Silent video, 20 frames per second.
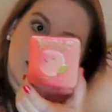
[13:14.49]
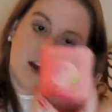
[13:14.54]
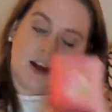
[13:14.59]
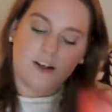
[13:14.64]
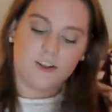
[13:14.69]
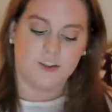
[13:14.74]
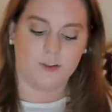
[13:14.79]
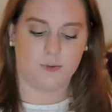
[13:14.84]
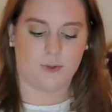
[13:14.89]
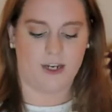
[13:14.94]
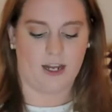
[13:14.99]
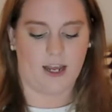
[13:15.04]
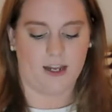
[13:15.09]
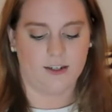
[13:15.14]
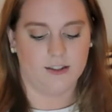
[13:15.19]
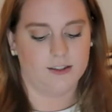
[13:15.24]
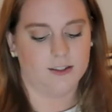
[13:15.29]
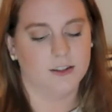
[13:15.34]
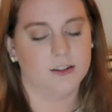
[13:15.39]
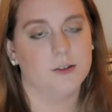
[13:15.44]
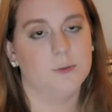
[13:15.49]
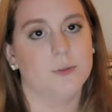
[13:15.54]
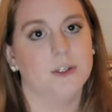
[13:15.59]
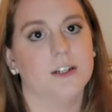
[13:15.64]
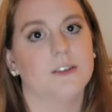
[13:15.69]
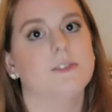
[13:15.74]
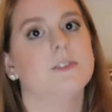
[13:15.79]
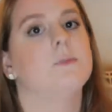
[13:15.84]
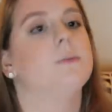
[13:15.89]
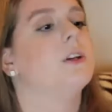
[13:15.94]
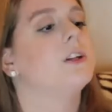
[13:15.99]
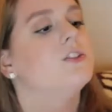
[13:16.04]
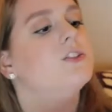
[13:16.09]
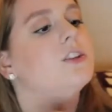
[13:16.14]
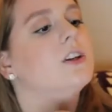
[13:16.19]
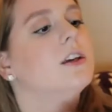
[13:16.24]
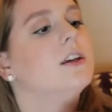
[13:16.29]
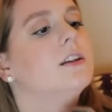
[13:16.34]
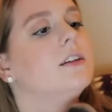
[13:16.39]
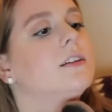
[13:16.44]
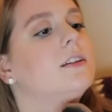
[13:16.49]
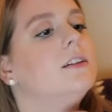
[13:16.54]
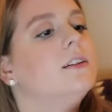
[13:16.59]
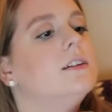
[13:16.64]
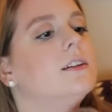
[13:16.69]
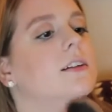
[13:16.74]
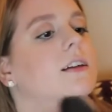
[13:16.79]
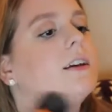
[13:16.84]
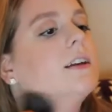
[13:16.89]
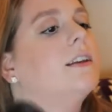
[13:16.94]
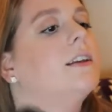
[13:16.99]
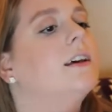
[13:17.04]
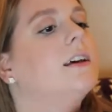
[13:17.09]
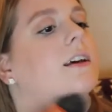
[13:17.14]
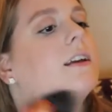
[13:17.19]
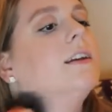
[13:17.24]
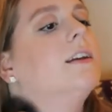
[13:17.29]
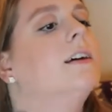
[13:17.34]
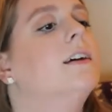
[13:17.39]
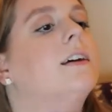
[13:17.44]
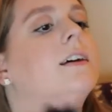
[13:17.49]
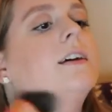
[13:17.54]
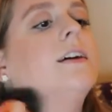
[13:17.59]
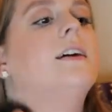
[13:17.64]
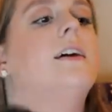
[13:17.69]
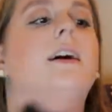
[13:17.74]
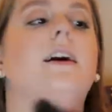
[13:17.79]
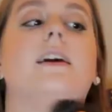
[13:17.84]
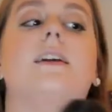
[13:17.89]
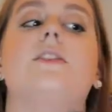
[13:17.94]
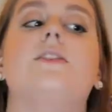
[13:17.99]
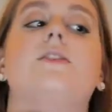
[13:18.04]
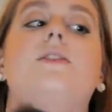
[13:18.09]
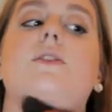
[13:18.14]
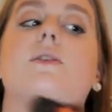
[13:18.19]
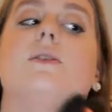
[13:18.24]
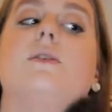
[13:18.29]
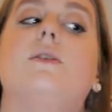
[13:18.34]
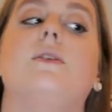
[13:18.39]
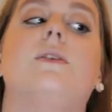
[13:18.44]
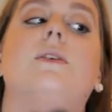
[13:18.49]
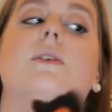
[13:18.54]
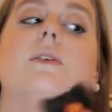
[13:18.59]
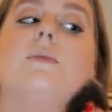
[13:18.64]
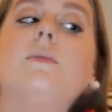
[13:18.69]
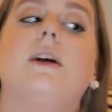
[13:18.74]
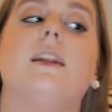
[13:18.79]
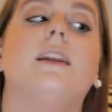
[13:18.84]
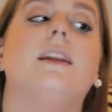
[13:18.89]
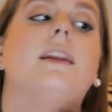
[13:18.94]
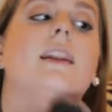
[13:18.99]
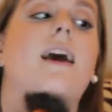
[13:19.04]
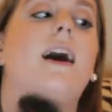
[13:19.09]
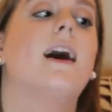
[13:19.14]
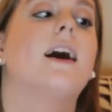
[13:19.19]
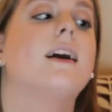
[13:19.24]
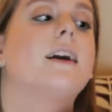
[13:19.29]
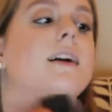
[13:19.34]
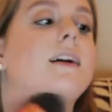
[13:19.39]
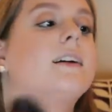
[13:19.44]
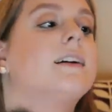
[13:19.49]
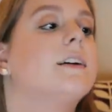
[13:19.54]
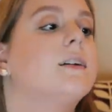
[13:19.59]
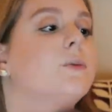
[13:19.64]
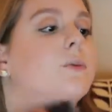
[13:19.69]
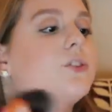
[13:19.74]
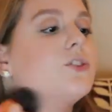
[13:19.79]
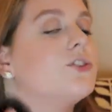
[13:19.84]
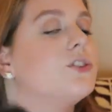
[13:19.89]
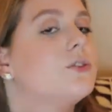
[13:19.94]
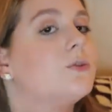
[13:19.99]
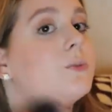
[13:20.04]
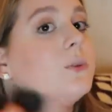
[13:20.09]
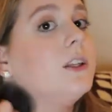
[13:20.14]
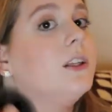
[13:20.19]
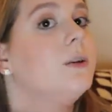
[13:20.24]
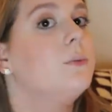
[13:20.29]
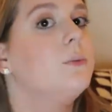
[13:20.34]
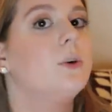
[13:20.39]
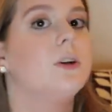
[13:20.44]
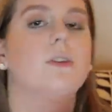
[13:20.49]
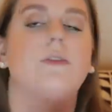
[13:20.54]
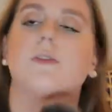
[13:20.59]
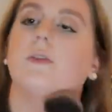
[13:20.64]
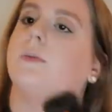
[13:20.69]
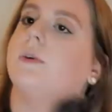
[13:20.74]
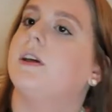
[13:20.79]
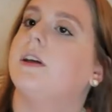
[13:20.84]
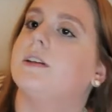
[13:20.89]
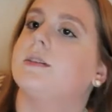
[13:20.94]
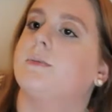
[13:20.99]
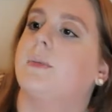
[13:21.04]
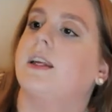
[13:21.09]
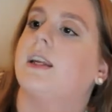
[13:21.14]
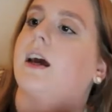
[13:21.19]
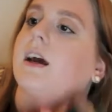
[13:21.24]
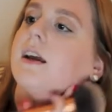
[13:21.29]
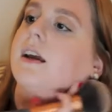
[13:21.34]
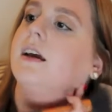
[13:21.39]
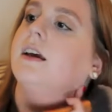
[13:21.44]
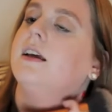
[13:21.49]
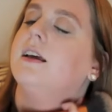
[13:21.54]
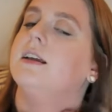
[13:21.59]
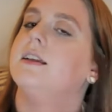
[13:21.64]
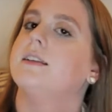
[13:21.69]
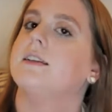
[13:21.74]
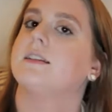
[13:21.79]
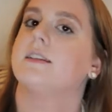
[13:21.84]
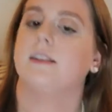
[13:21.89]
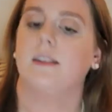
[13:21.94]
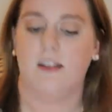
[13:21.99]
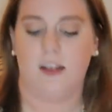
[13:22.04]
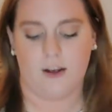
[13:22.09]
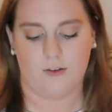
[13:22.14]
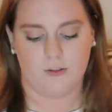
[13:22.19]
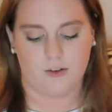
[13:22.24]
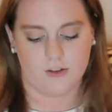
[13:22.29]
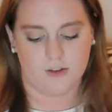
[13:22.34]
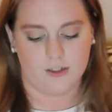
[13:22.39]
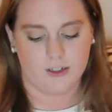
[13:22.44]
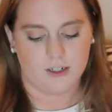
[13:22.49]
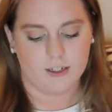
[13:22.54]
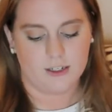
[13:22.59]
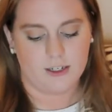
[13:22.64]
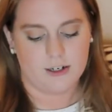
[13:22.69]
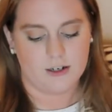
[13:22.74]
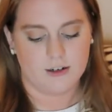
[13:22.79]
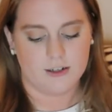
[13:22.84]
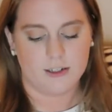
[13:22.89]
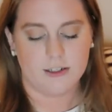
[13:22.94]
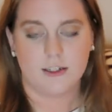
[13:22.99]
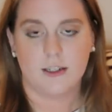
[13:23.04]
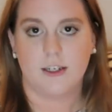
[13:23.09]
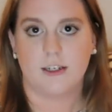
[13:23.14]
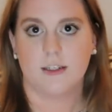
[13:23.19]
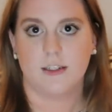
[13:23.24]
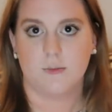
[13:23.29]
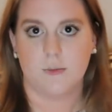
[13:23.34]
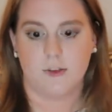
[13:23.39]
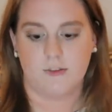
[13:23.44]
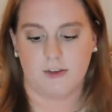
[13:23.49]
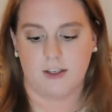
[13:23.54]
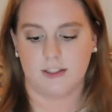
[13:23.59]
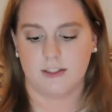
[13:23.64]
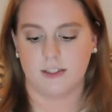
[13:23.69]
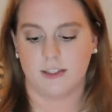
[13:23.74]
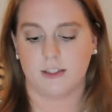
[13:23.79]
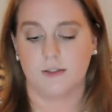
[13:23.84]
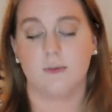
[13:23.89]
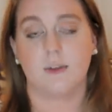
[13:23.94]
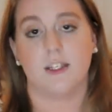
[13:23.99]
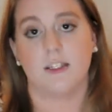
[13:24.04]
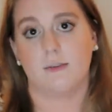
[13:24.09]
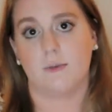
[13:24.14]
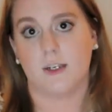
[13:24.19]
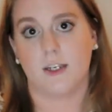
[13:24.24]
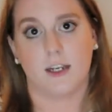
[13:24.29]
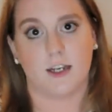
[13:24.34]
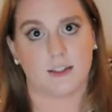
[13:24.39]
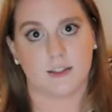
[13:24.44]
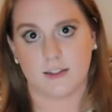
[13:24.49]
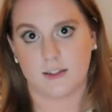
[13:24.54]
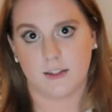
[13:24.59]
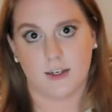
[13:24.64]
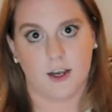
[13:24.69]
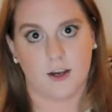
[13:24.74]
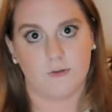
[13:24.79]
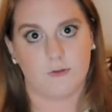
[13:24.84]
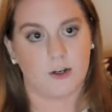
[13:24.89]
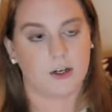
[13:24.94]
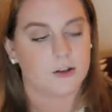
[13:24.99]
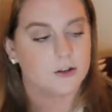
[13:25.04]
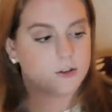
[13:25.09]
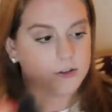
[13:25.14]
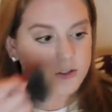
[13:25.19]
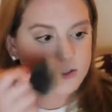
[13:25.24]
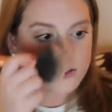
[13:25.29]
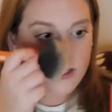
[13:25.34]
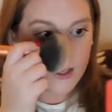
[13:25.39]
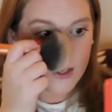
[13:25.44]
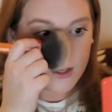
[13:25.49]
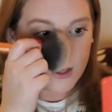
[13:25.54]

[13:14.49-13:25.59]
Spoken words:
I just want to add a little bit of dimension. And then I do my neck, which is really important for me because my neck doesn't ever look near as tan as my face does because my neck doesn't have freckles.